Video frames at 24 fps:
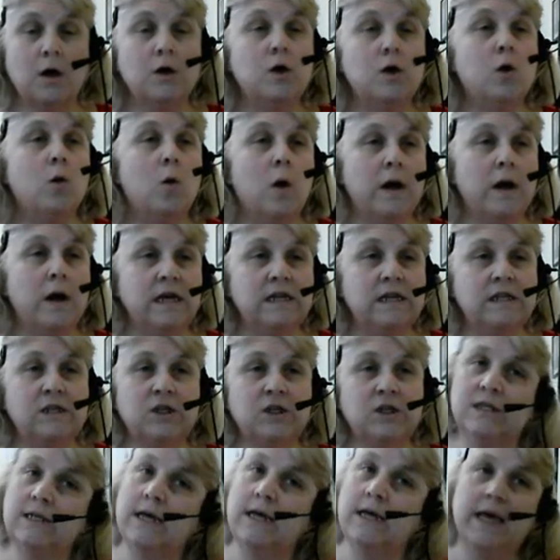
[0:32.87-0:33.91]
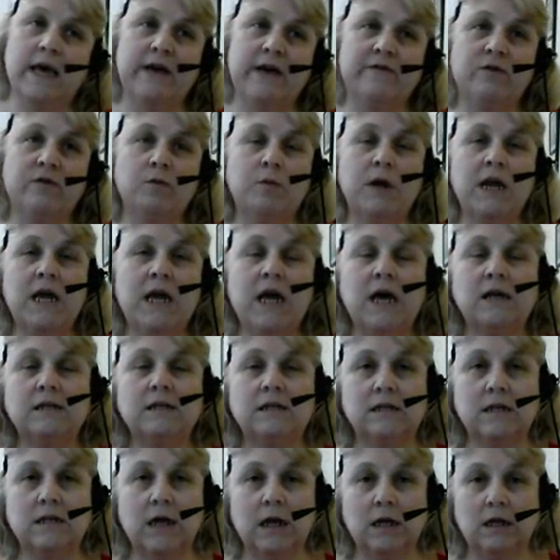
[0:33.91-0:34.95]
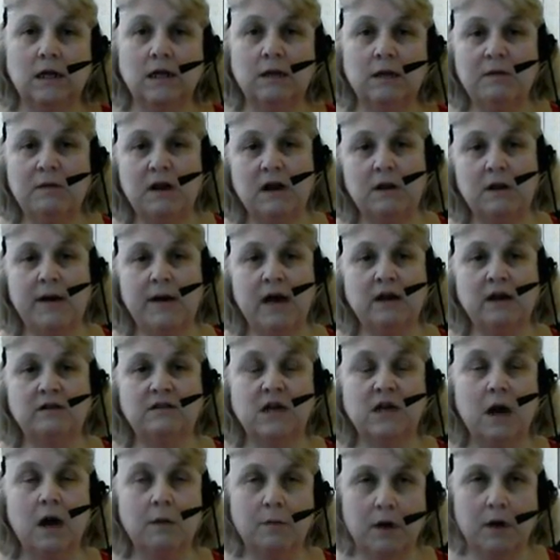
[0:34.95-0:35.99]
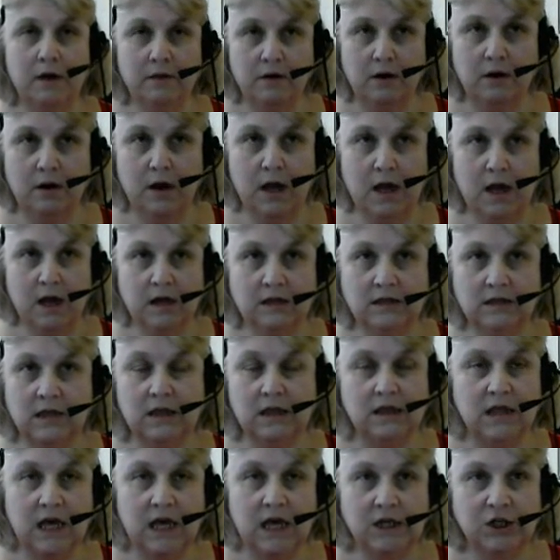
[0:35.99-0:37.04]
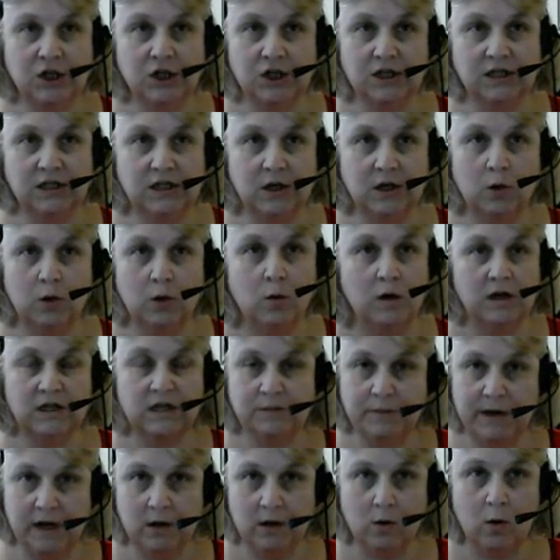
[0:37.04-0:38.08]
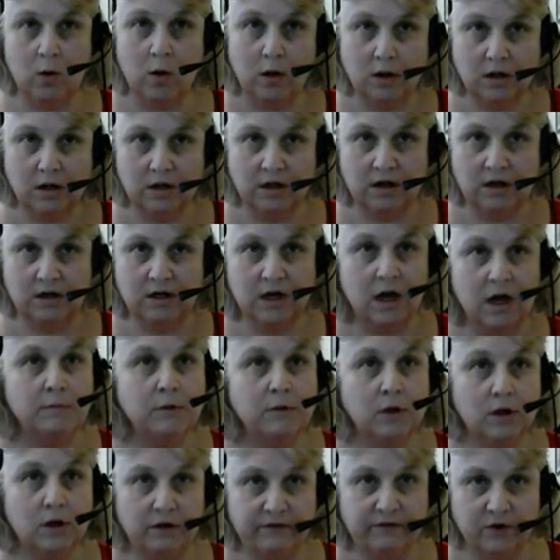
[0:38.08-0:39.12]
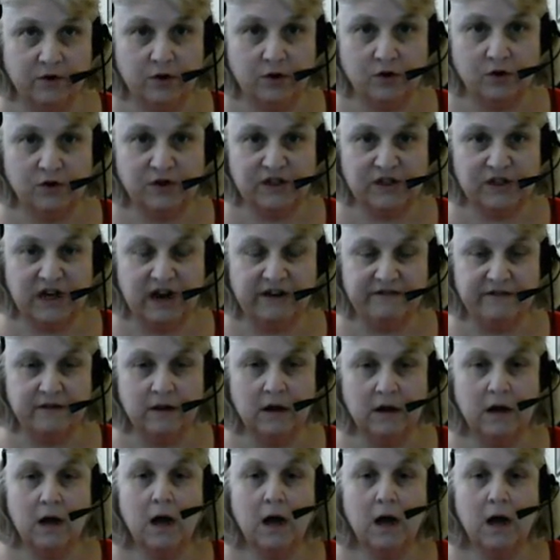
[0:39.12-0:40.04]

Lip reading: Your audience, just like everybody else, has got a limited amount of time on their hands, and they just don't want to spend all of their time looking for your stuff.